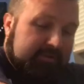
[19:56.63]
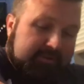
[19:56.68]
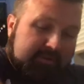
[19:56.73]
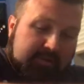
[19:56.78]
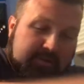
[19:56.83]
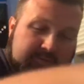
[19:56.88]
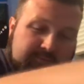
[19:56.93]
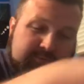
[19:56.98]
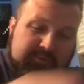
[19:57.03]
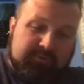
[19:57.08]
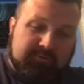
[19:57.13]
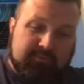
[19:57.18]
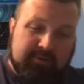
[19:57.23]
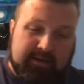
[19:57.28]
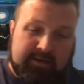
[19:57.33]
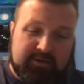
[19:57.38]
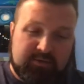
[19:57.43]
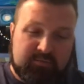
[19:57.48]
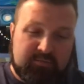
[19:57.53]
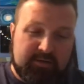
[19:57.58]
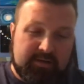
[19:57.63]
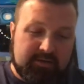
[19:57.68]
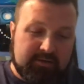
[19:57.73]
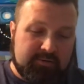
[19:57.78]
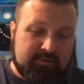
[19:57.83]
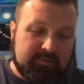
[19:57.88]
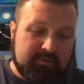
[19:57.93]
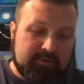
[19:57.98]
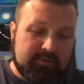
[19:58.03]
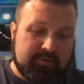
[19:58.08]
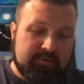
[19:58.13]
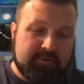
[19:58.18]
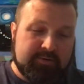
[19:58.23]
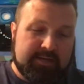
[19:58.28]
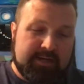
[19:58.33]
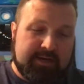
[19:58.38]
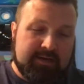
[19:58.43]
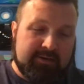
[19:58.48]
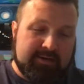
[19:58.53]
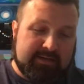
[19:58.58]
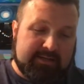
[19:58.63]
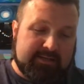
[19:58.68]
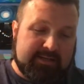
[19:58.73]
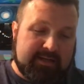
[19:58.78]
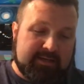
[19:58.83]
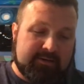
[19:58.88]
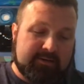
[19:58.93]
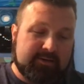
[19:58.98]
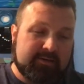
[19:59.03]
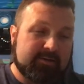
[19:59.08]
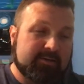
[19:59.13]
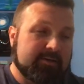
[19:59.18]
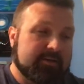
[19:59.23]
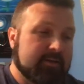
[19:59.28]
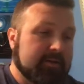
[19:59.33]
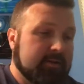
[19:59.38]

stud with the Raiders. Victor Cruz, Eric Decker,